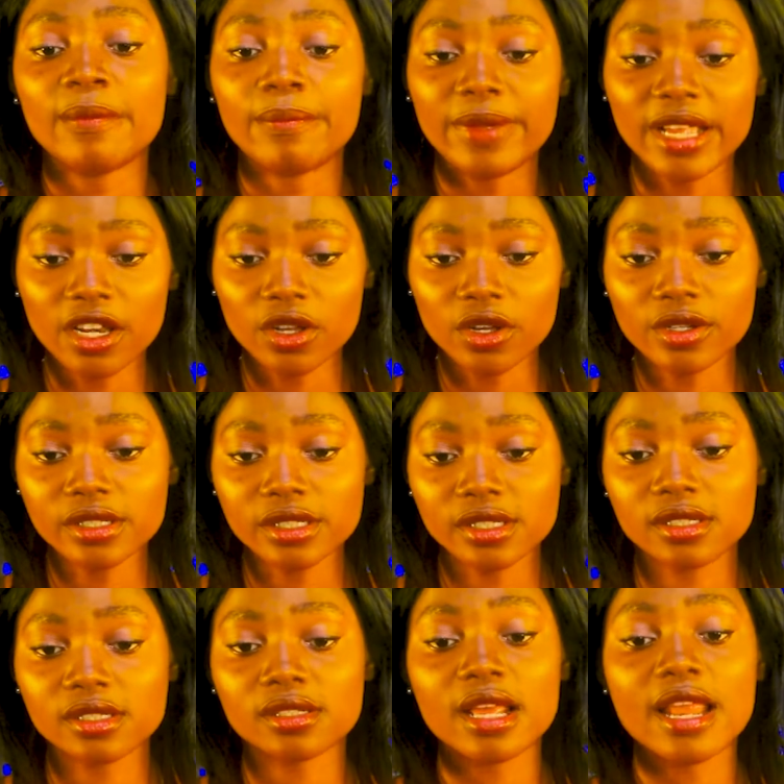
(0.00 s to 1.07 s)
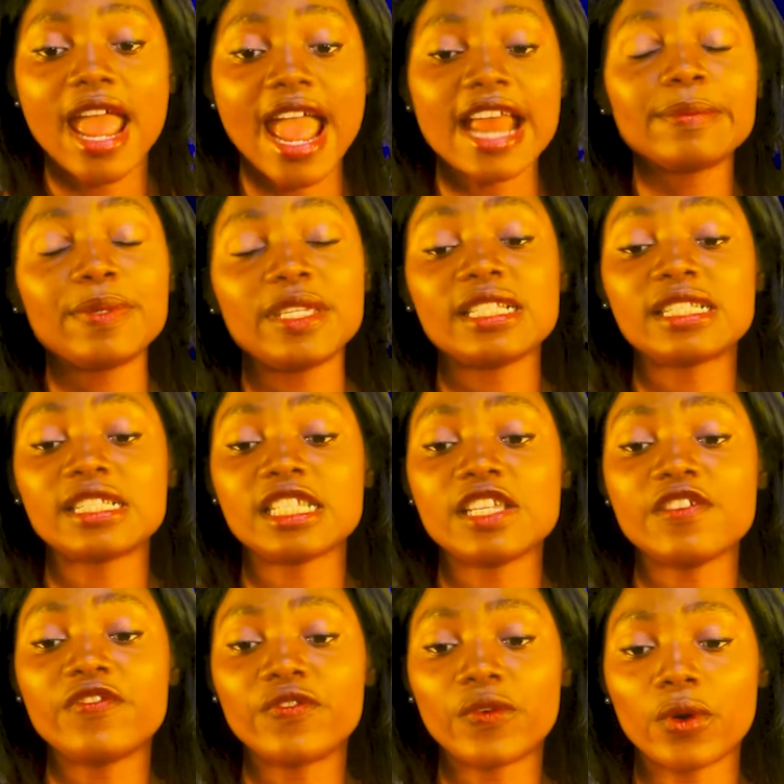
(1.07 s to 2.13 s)
Bello's
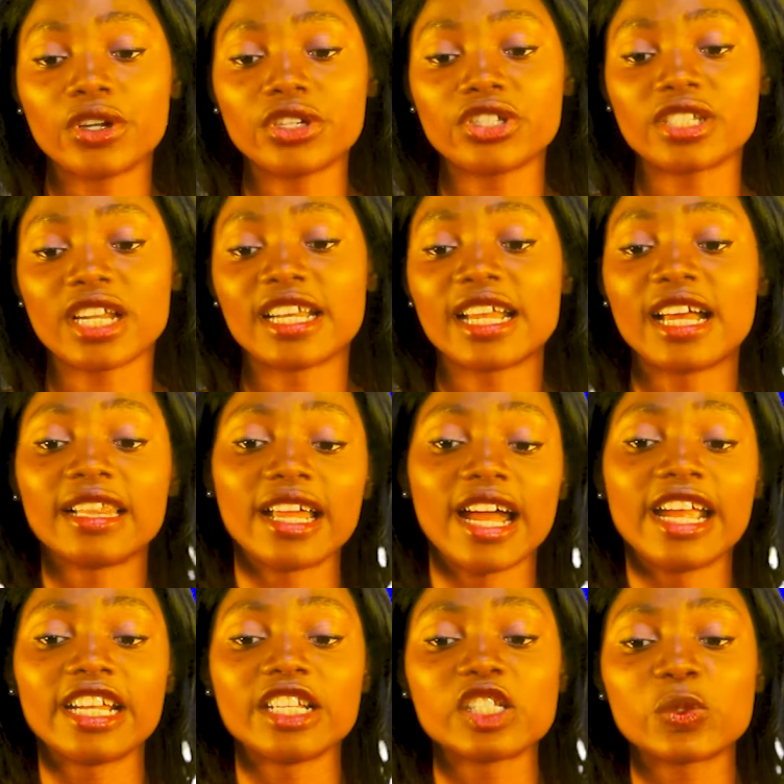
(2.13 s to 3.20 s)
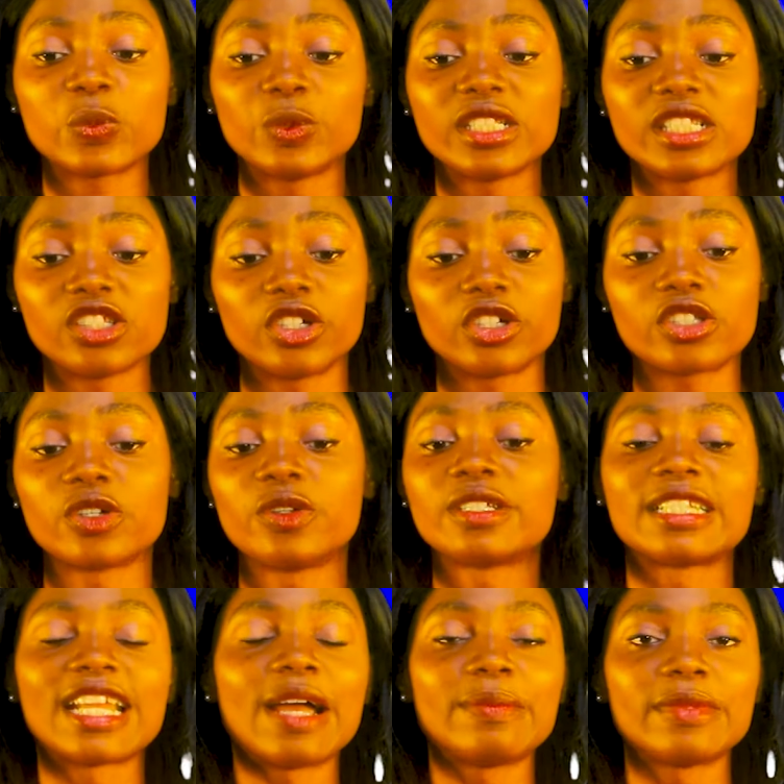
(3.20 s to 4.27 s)
NPC forged an alliance with Dr.
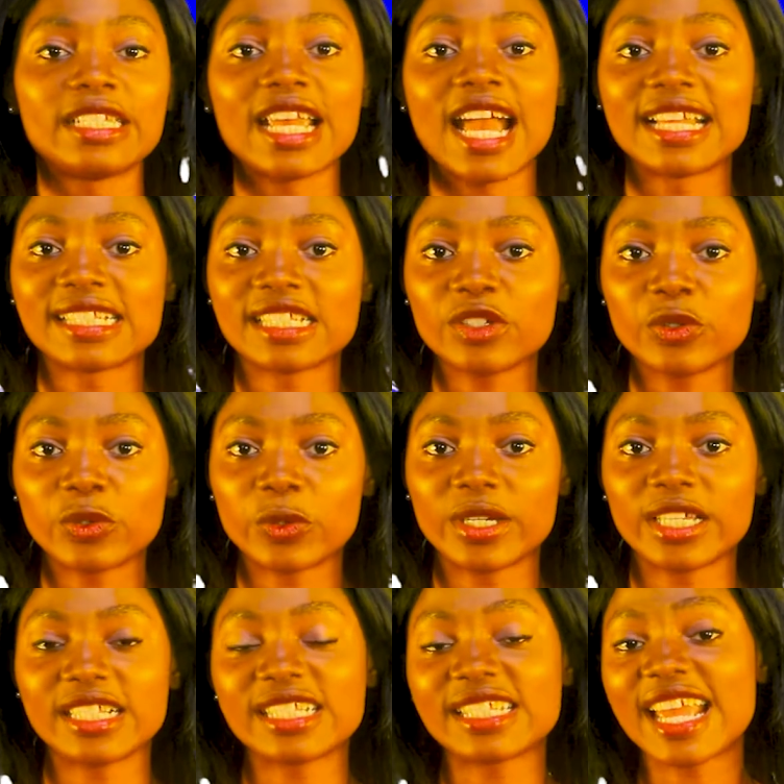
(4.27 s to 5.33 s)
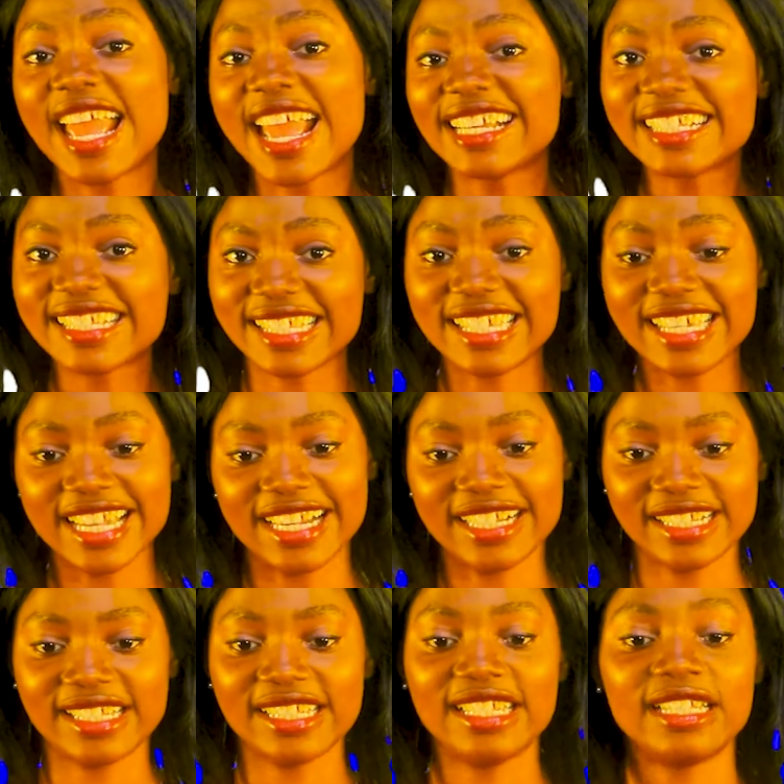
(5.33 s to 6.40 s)
Nnamdi Azikiwe's
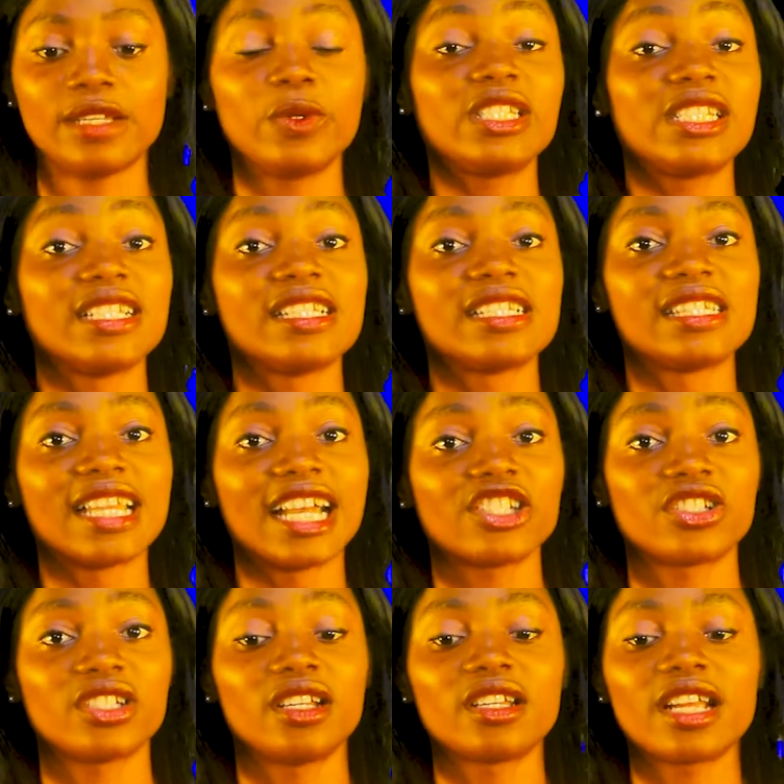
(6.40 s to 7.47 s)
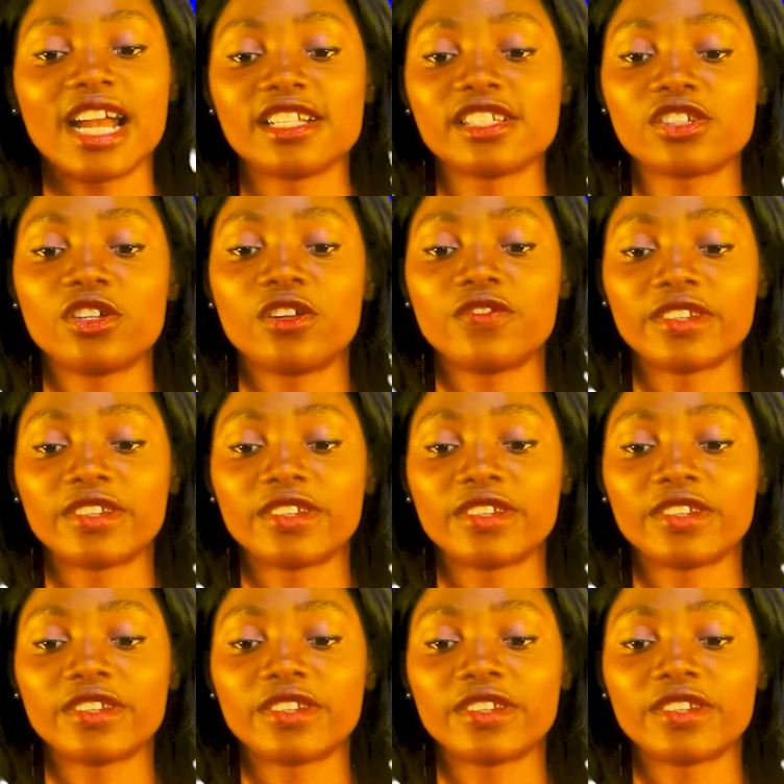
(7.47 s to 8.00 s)
NCNC, which is National Council of